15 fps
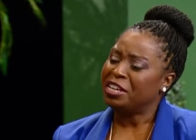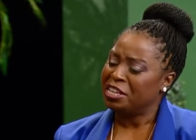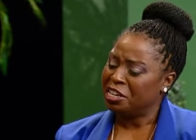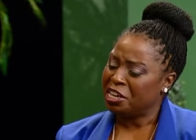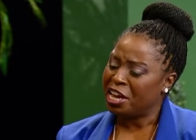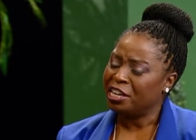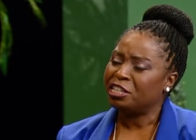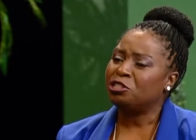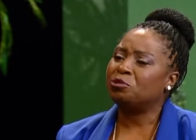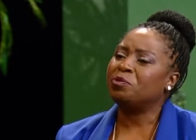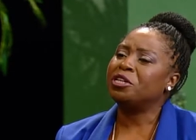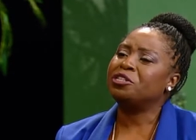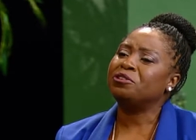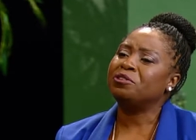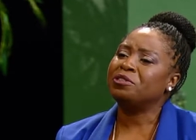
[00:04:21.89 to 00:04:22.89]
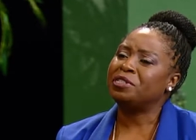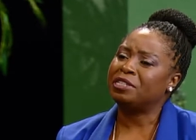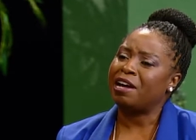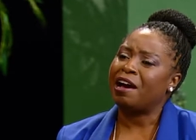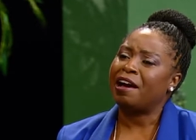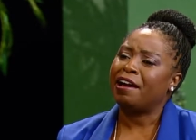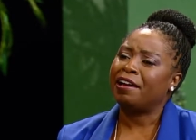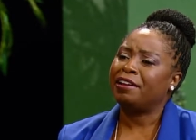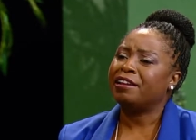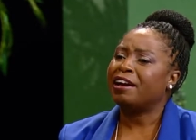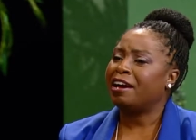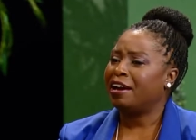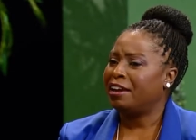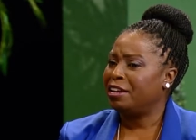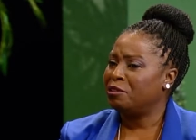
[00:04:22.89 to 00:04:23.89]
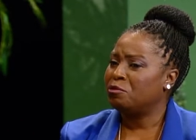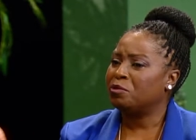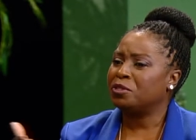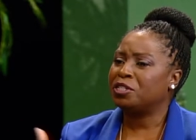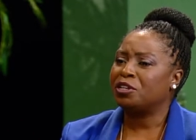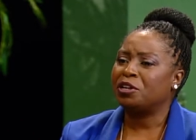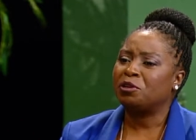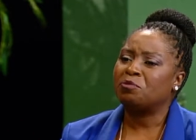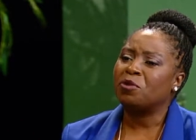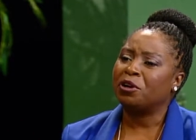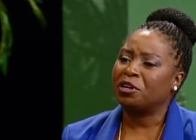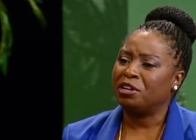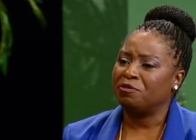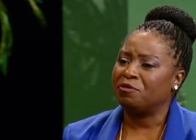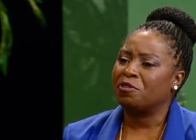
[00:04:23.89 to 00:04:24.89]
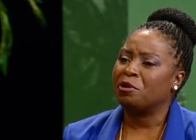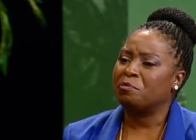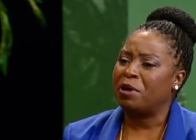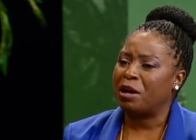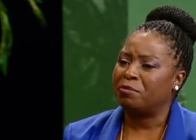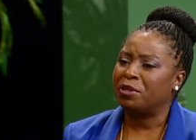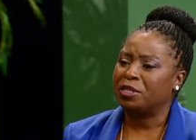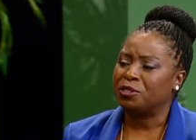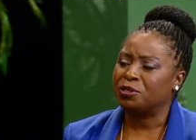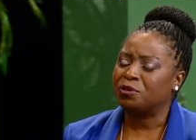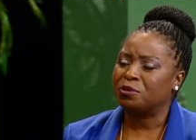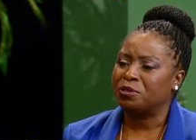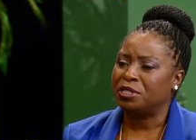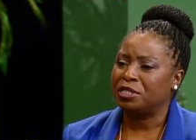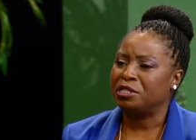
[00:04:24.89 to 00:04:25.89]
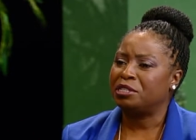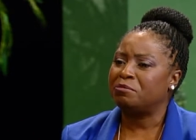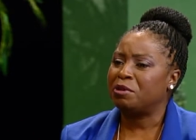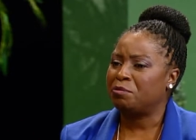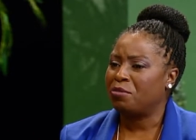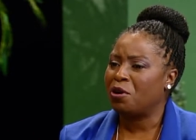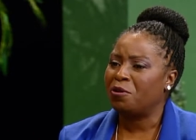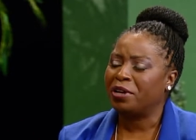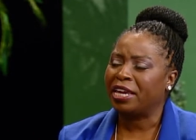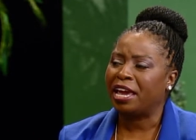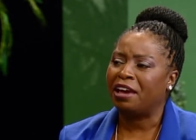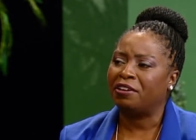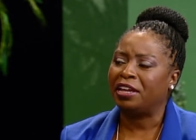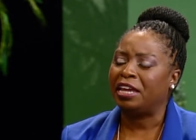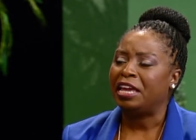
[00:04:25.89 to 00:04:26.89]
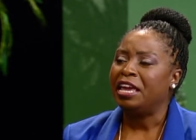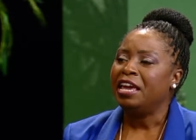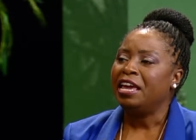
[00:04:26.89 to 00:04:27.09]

It kind of dwindled aside. I started working for a public school system in Polk County.